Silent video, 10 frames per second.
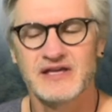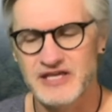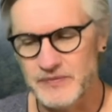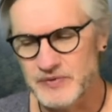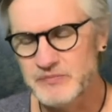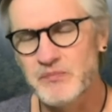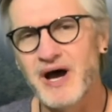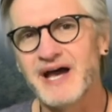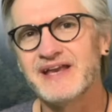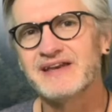Keep in
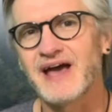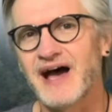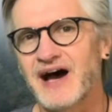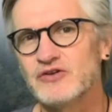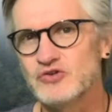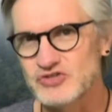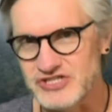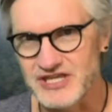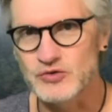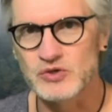mind how you
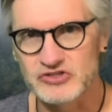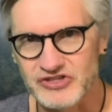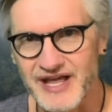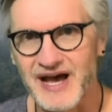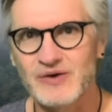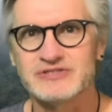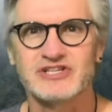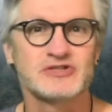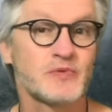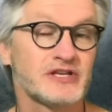see the world now as
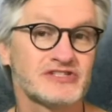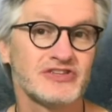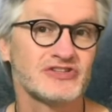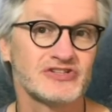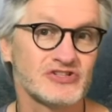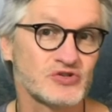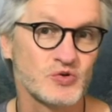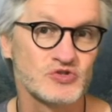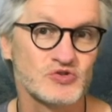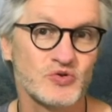expressed in the
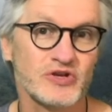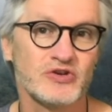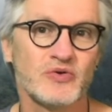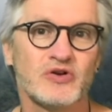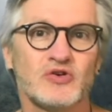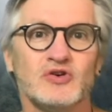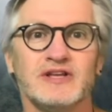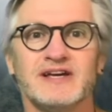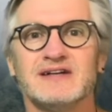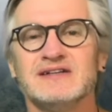short story you wrote
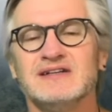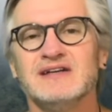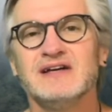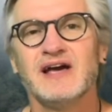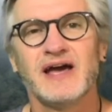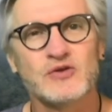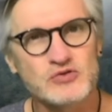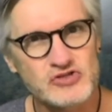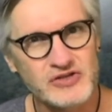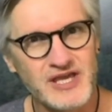earlier, and
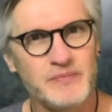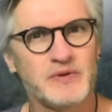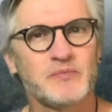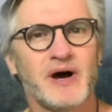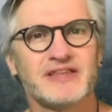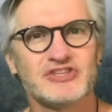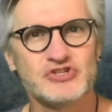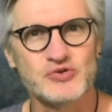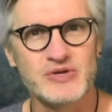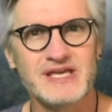also keep in mind the
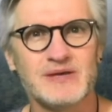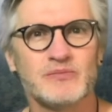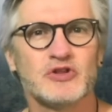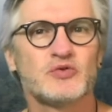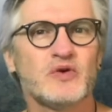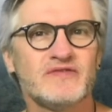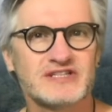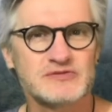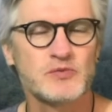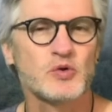dream that we've
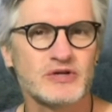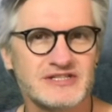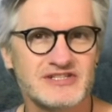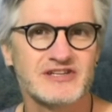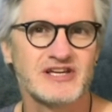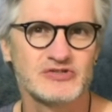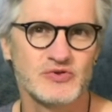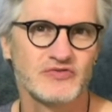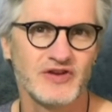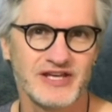explored in today's
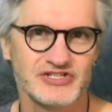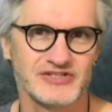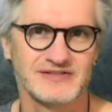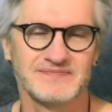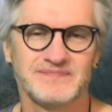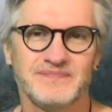reflection.